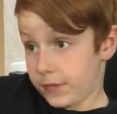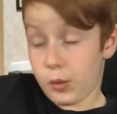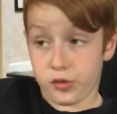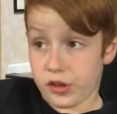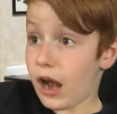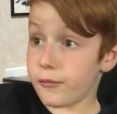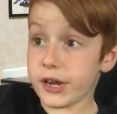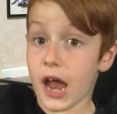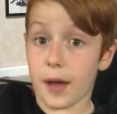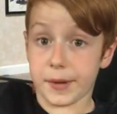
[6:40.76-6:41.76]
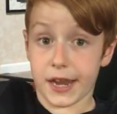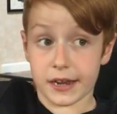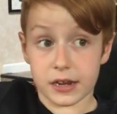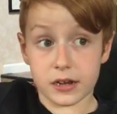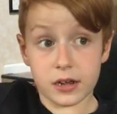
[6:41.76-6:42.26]
he was not
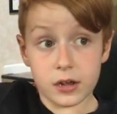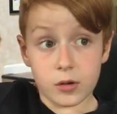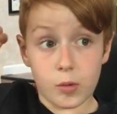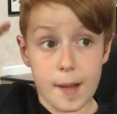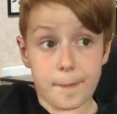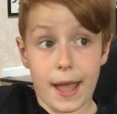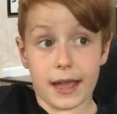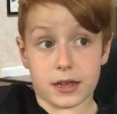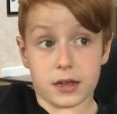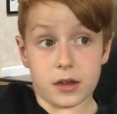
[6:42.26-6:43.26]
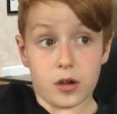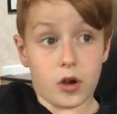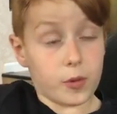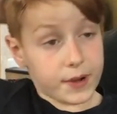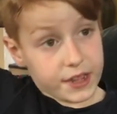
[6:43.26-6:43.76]
renominated, went back
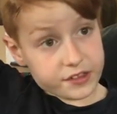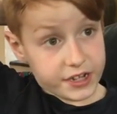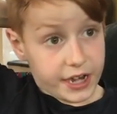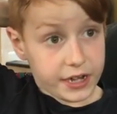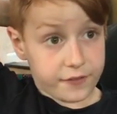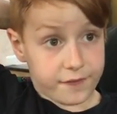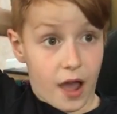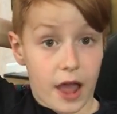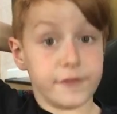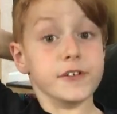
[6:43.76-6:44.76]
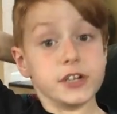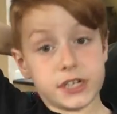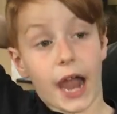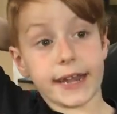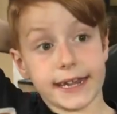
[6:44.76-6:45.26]
home in 1885,
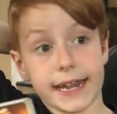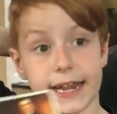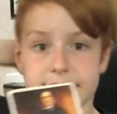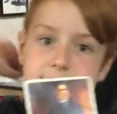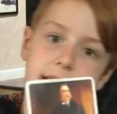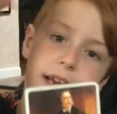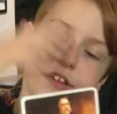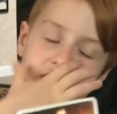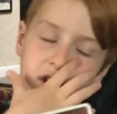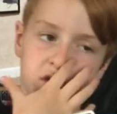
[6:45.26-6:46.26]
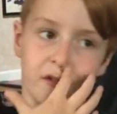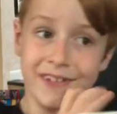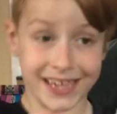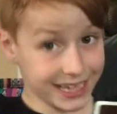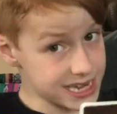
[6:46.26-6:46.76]
died in 1886 of
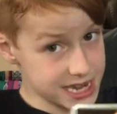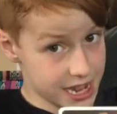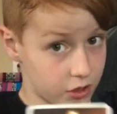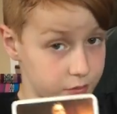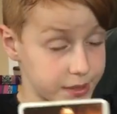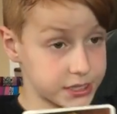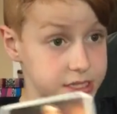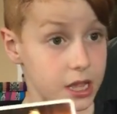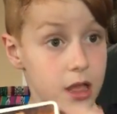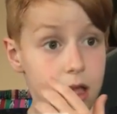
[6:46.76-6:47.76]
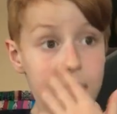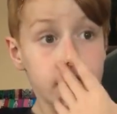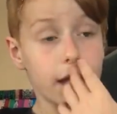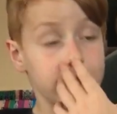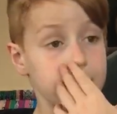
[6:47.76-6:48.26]
a kidney ailment
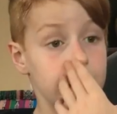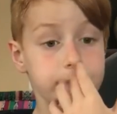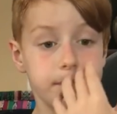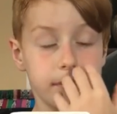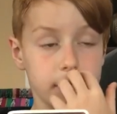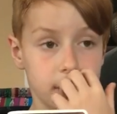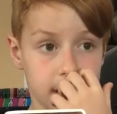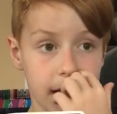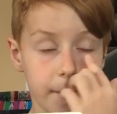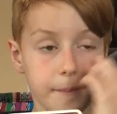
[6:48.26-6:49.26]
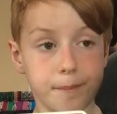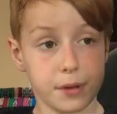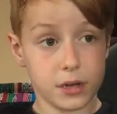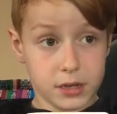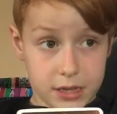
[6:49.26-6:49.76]
that he had
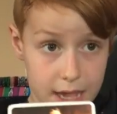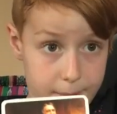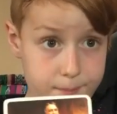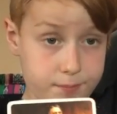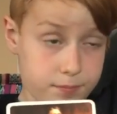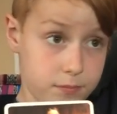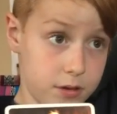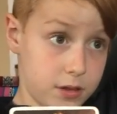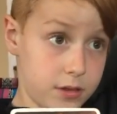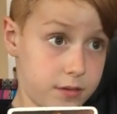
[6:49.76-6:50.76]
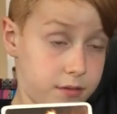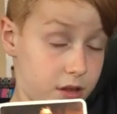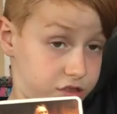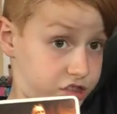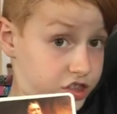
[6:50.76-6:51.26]
been kept
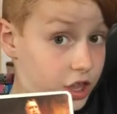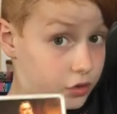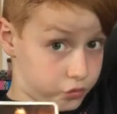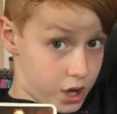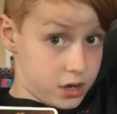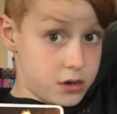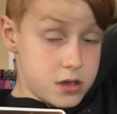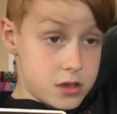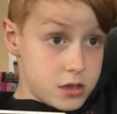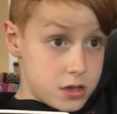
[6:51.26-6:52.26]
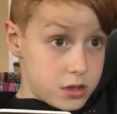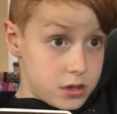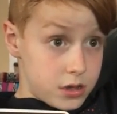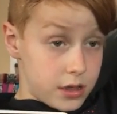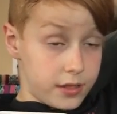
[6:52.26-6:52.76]
a secret
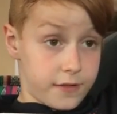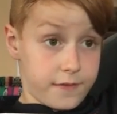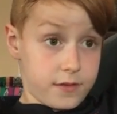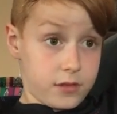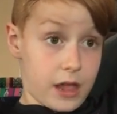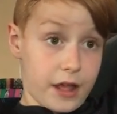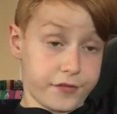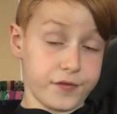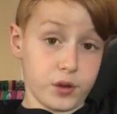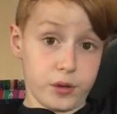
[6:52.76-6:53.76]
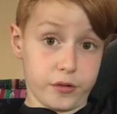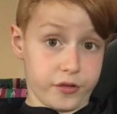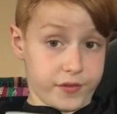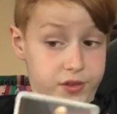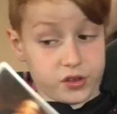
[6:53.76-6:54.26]
in the last few years
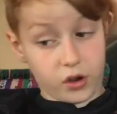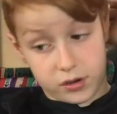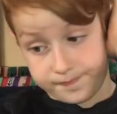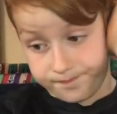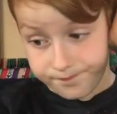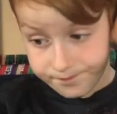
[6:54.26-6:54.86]
of his term.